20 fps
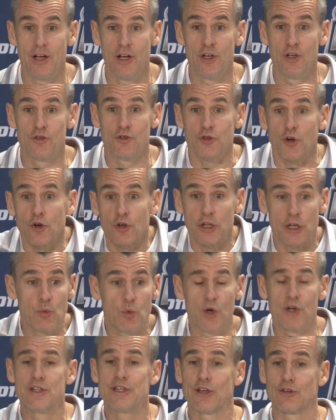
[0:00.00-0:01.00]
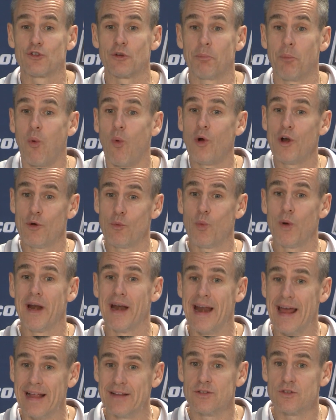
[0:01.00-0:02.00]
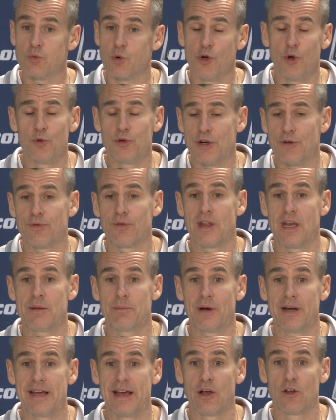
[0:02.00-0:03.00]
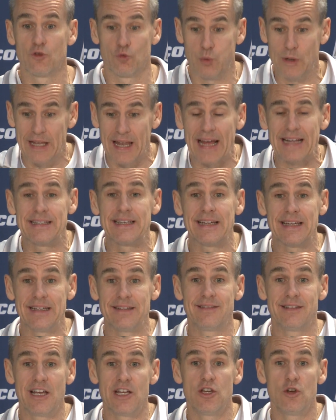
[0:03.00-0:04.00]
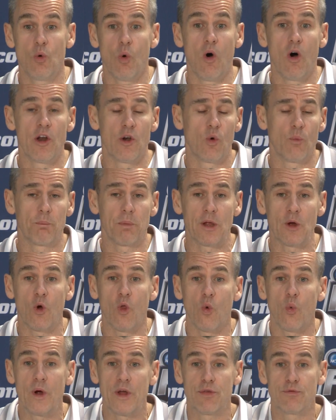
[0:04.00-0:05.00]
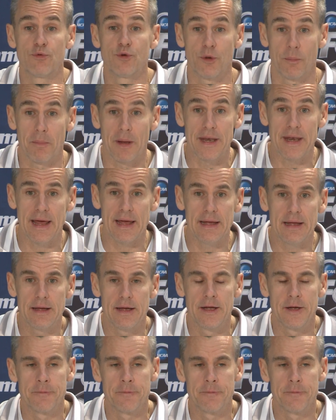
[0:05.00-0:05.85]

Certainly, we're disappointed when it ends. We're no different than anybody else. We'd like to continue on, and play all the way through to Monday.